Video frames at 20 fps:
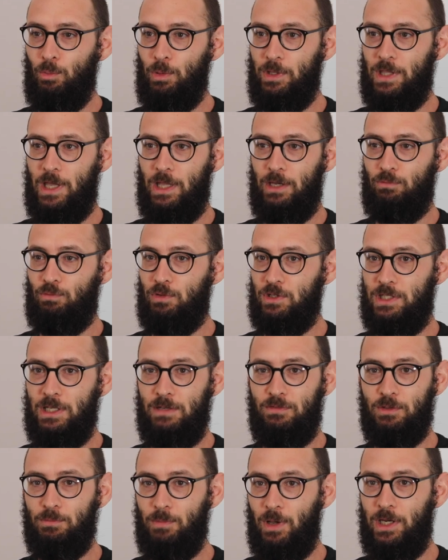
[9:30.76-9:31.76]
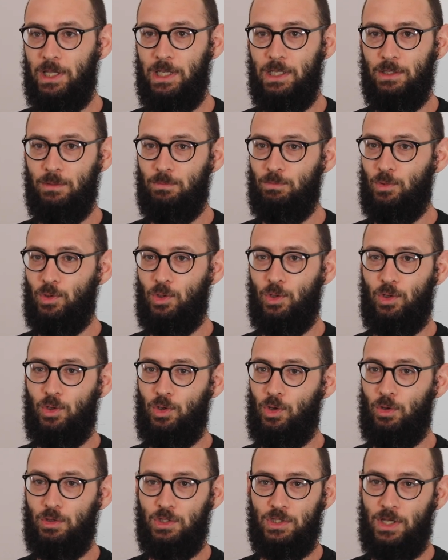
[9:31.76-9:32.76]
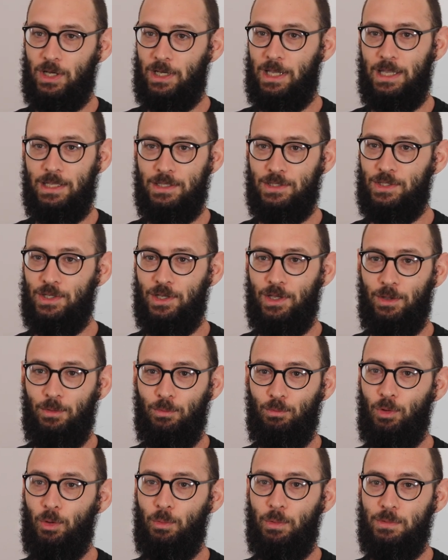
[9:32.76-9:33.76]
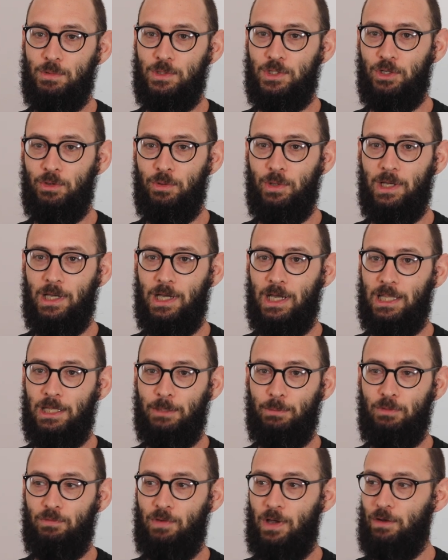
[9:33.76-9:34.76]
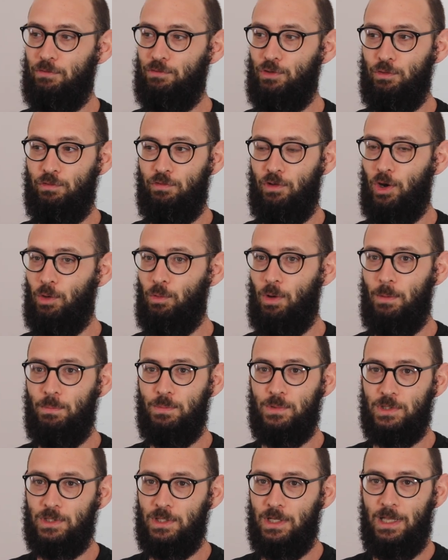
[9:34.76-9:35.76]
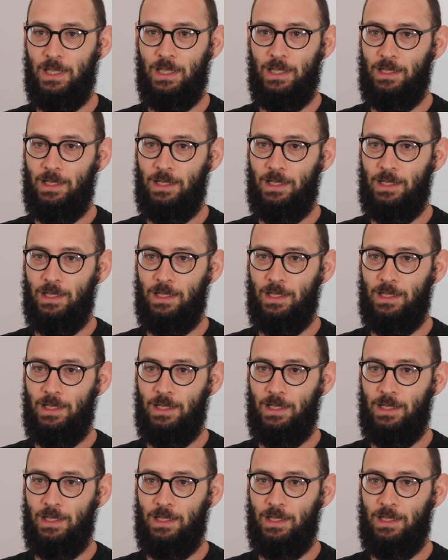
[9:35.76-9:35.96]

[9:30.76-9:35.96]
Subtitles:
We then received the money, got stuck into what we were doing, and then we've had a few follow-ups